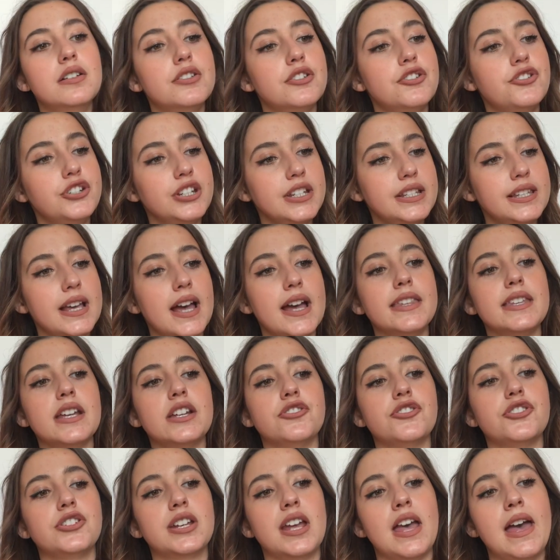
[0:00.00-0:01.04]
She said
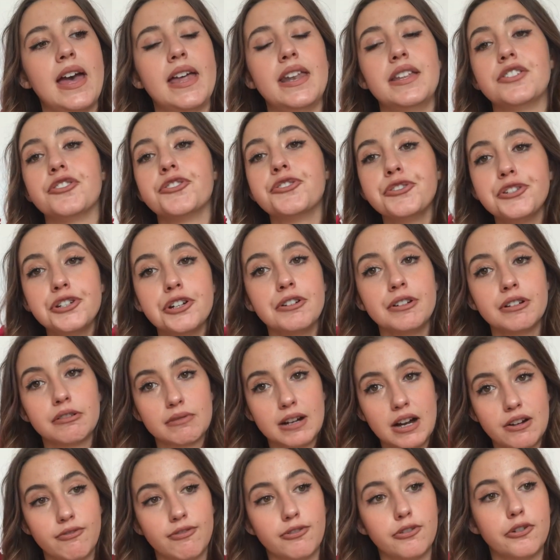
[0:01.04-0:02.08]
that she had a studio on the
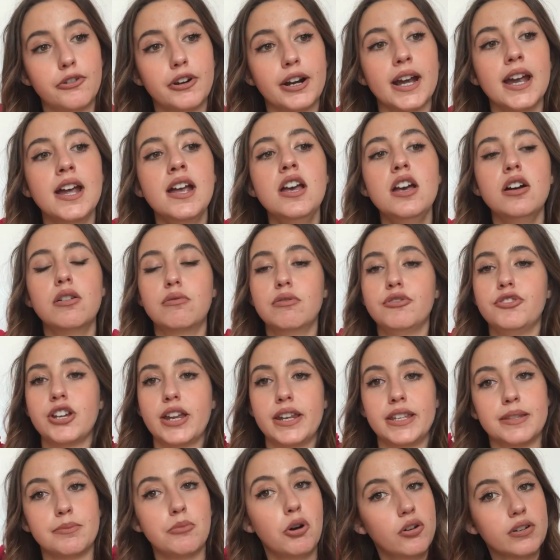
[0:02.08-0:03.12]
ground floor, which
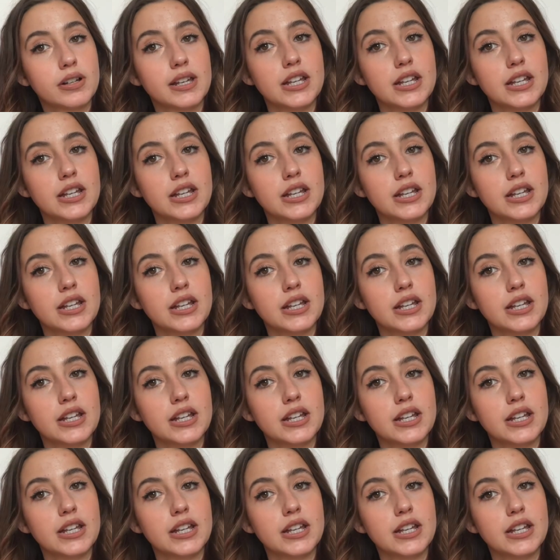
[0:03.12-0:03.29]
had a small